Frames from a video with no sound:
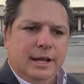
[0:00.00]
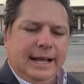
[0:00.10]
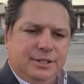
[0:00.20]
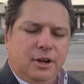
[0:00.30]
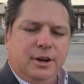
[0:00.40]

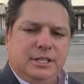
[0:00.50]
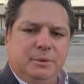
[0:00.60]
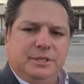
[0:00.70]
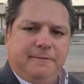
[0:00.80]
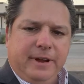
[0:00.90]
as long as it
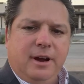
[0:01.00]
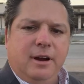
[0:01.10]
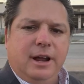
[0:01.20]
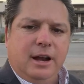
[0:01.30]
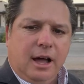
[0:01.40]
was a fair
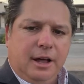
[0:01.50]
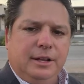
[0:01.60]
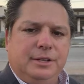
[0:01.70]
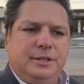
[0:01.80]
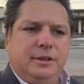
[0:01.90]
and
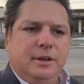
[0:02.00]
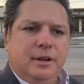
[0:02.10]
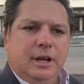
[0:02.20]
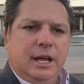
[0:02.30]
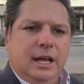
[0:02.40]
honest
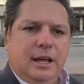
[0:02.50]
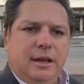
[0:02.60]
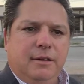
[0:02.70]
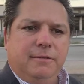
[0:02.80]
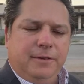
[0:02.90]

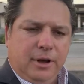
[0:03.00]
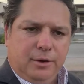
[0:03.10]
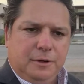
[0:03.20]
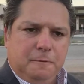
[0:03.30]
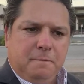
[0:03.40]

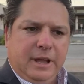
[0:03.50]
vote.